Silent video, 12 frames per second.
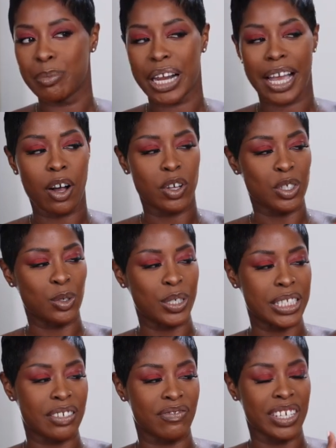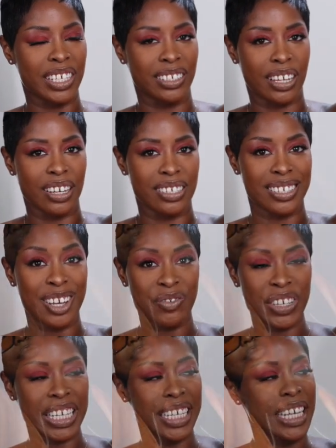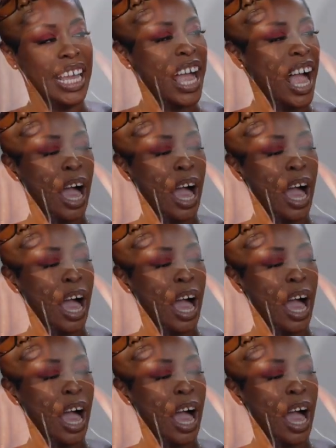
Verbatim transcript: but I also get to fit a lot of stuff in it.